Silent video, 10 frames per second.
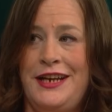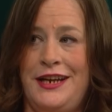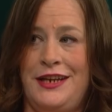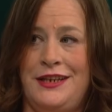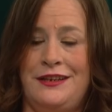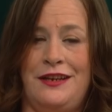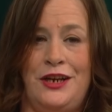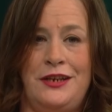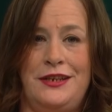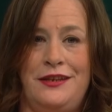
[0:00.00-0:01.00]
and
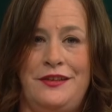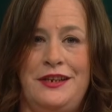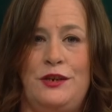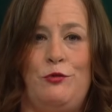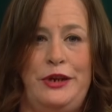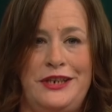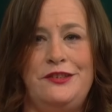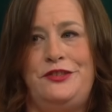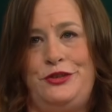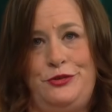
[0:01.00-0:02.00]
uh, then it went
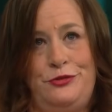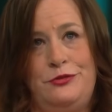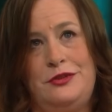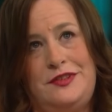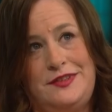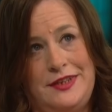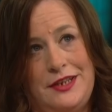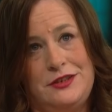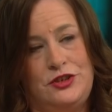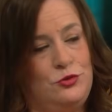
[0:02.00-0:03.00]
into
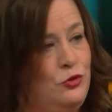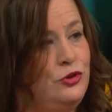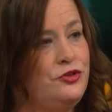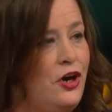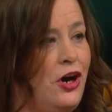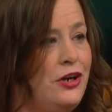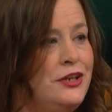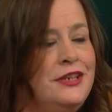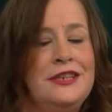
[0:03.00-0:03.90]
sexual talk.